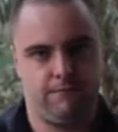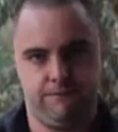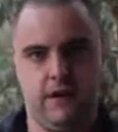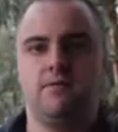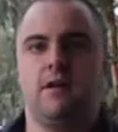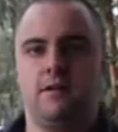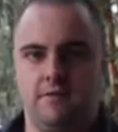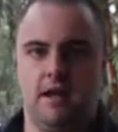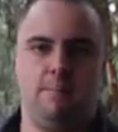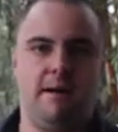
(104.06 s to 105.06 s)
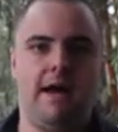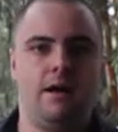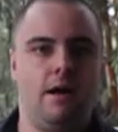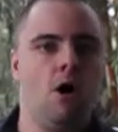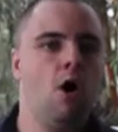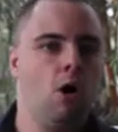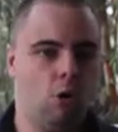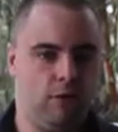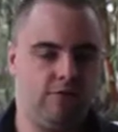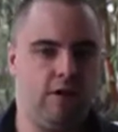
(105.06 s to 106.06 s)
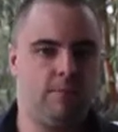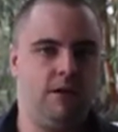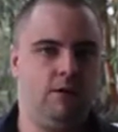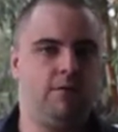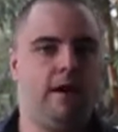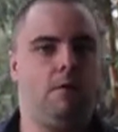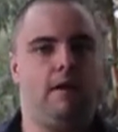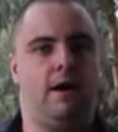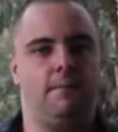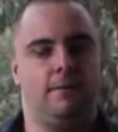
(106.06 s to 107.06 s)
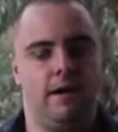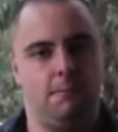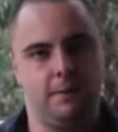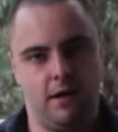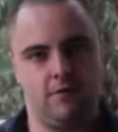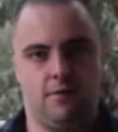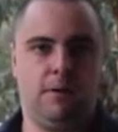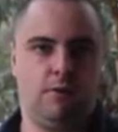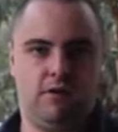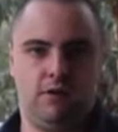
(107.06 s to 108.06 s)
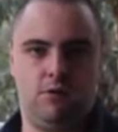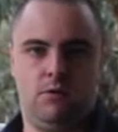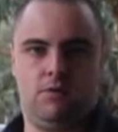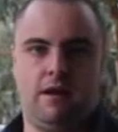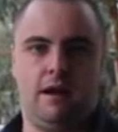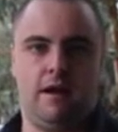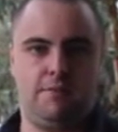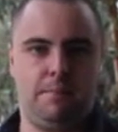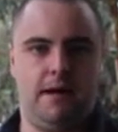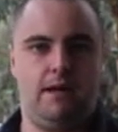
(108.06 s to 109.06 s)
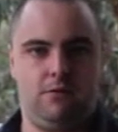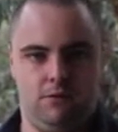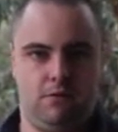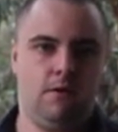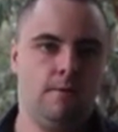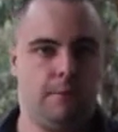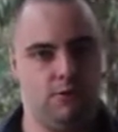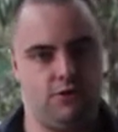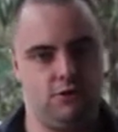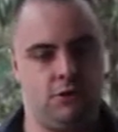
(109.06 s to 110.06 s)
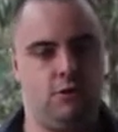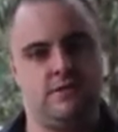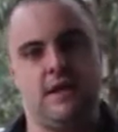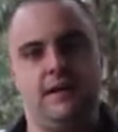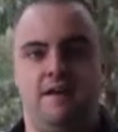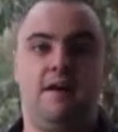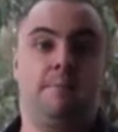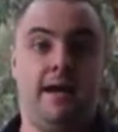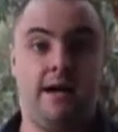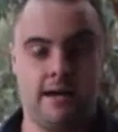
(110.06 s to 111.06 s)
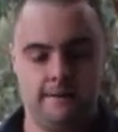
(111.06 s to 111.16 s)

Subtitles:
fix it and send it back, or they'll send me a new tail cap. Now, because I'm posting to this, I'd have to pay postage to the States and back.